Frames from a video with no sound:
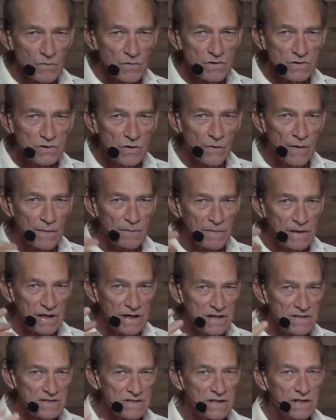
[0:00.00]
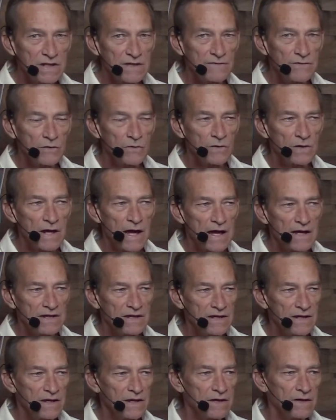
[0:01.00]
So that begins to give you an
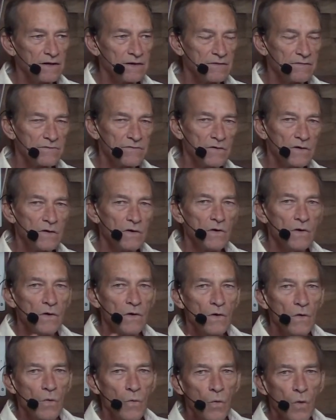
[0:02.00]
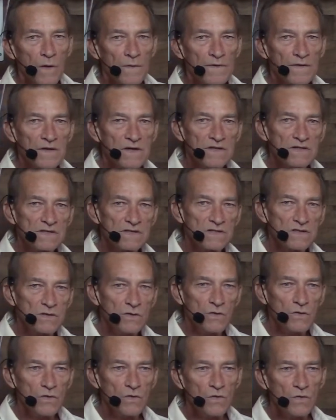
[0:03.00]
idea of what these
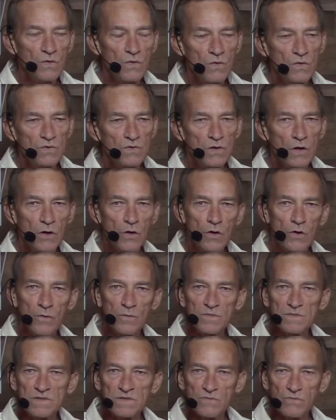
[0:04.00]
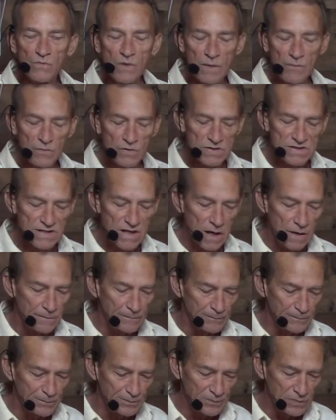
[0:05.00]
two terms represent.
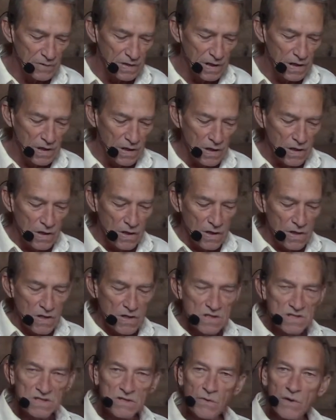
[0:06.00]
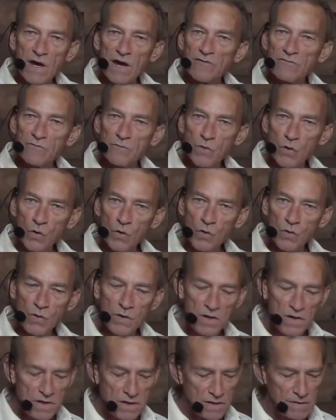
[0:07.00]
So we have
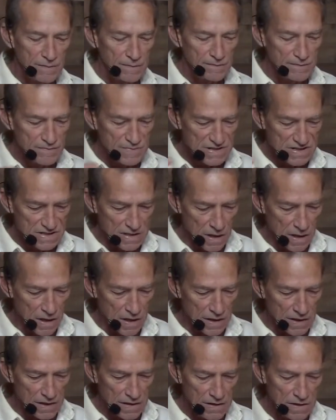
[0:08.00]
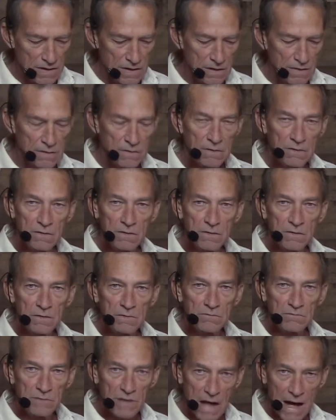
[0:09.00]
moon, sun,
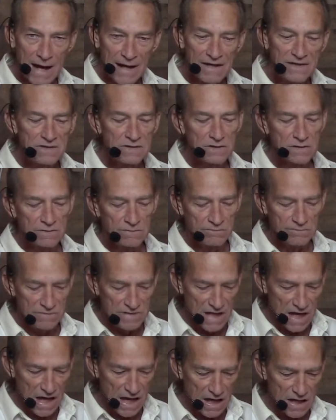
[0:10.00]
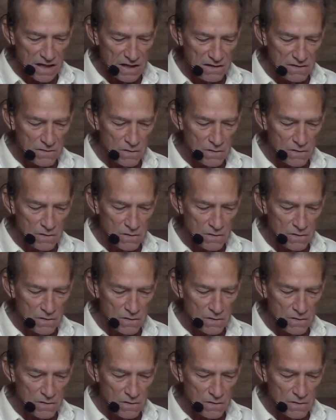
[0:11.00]
night, day,